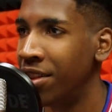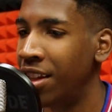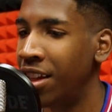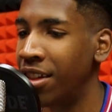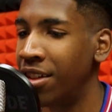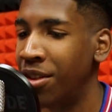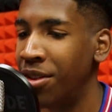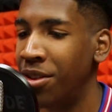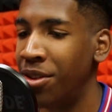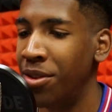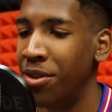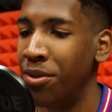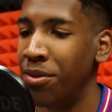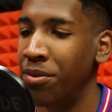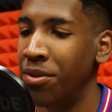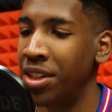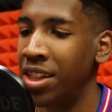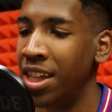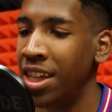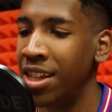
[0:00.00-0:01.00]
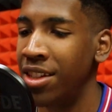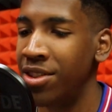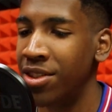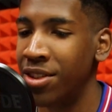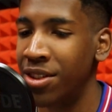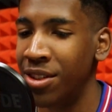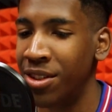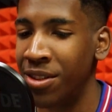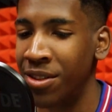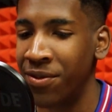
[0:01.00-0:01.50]
Like, when kids
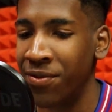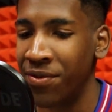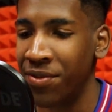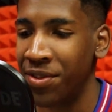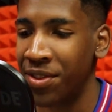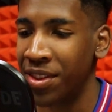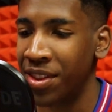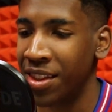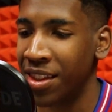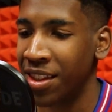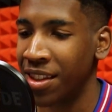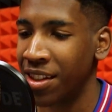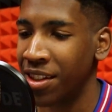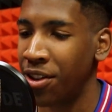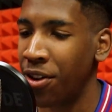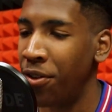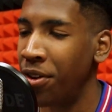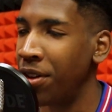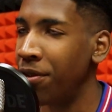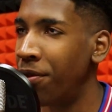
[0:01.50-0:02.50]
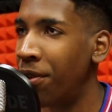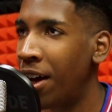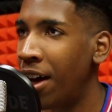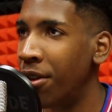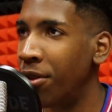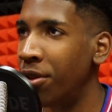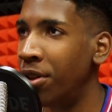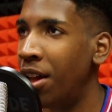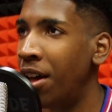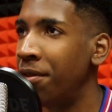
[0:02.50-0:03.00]
are going
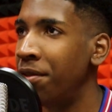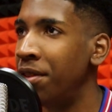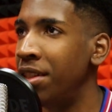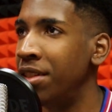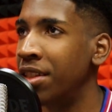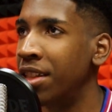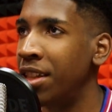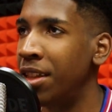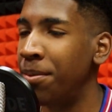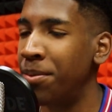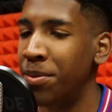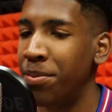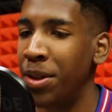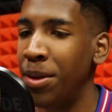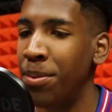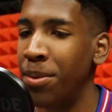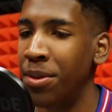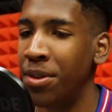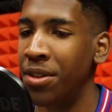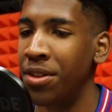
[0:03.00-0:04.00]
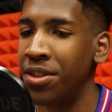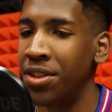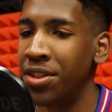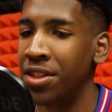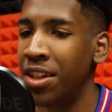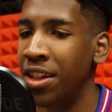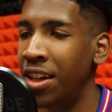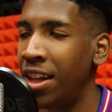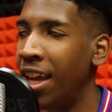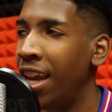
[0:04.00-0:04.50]
viral off these clips, people are
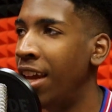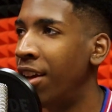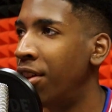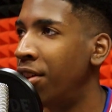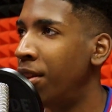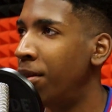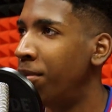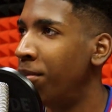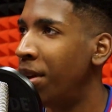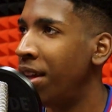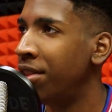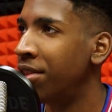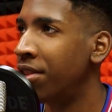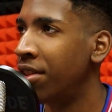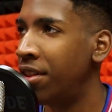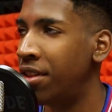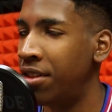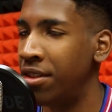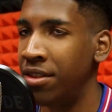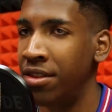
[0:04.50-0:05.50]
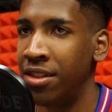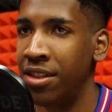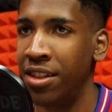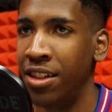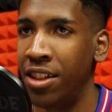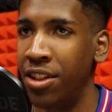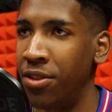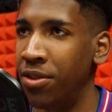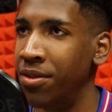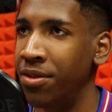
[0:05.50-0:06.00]
just going to hate on them based on,
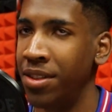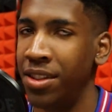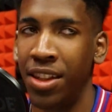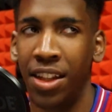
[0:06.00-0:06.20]
you know,